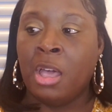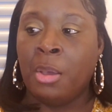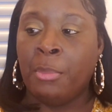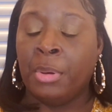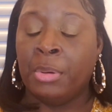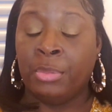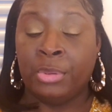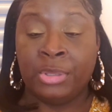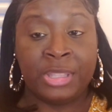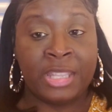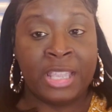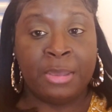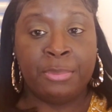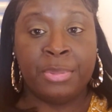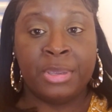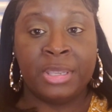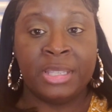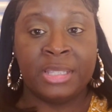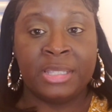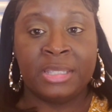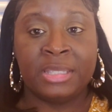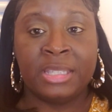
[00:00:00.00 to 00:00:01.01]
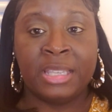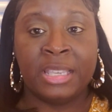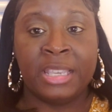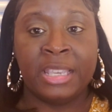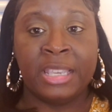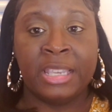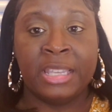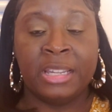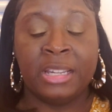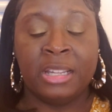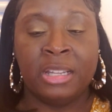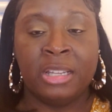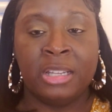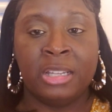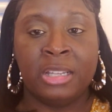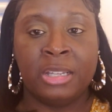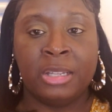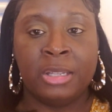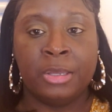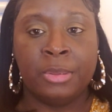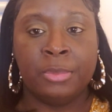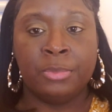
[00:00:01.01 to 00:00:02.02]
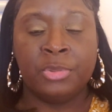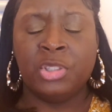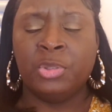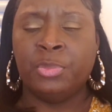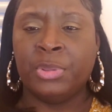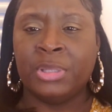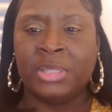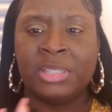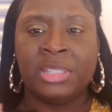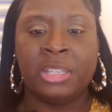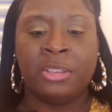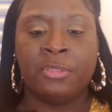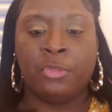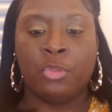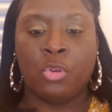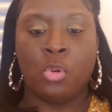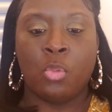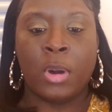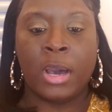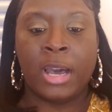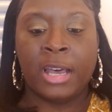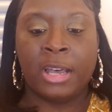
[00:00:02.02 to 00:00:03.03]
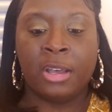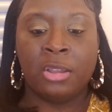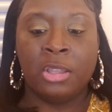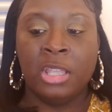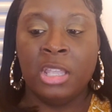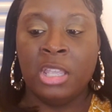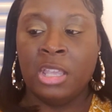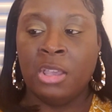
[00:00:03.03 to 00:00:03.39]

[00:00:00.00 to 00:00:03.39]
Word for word: But with that being said, um, she's been sick for a while.